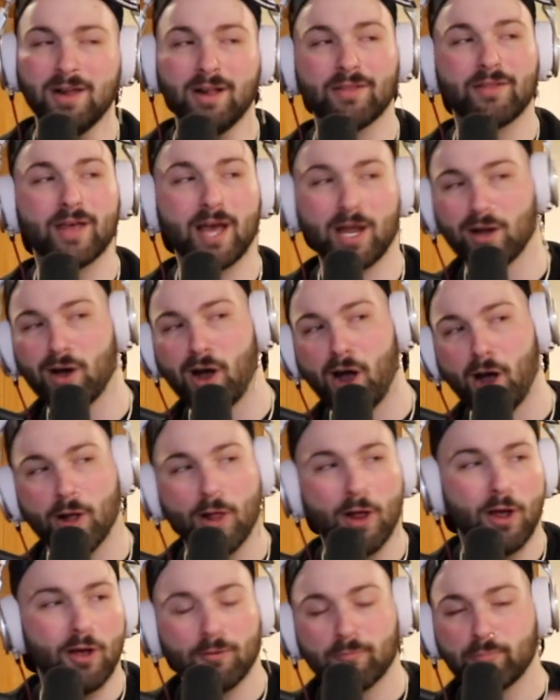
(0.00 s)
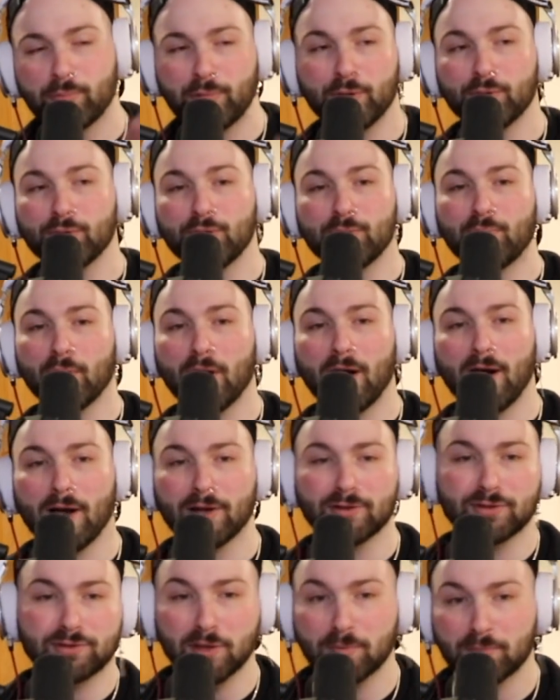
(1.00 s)
That
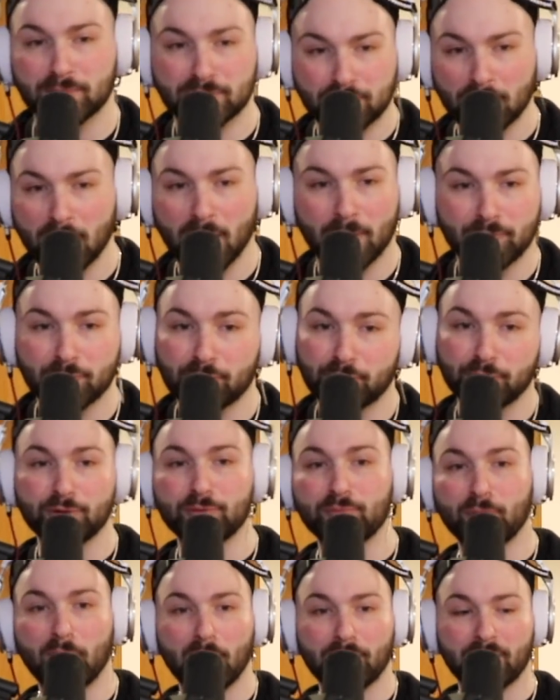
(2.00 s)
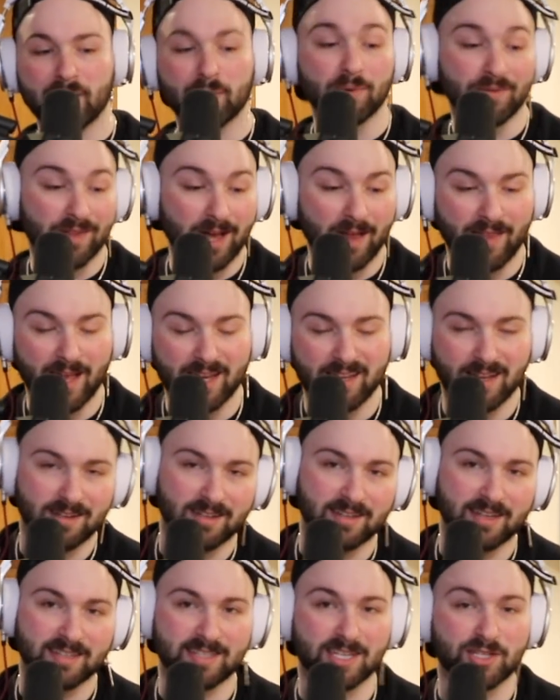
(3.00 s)
PewDiePie, subscribe to PewDiePie thing. Well, now that
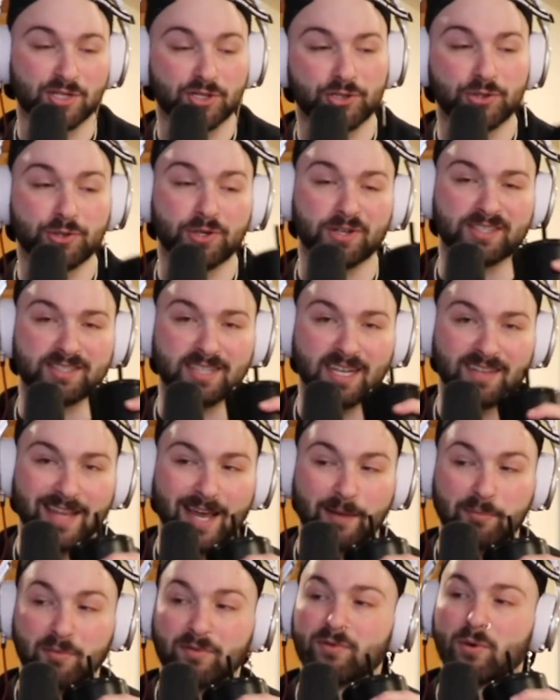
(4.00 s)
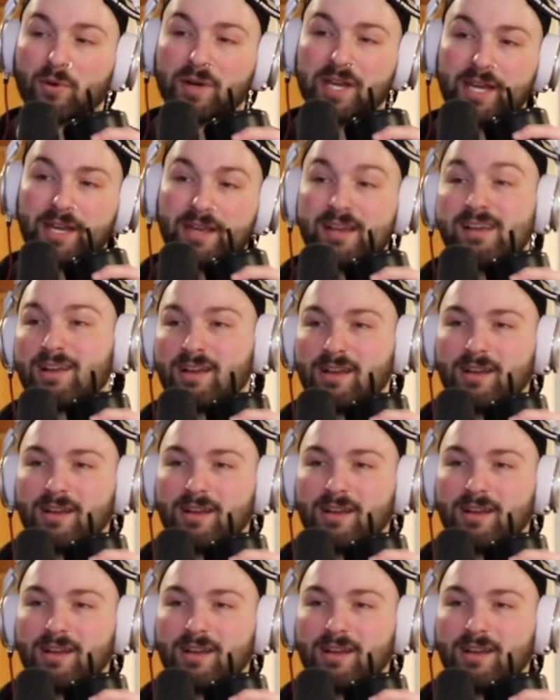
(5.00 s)
ended because that shooter said that before he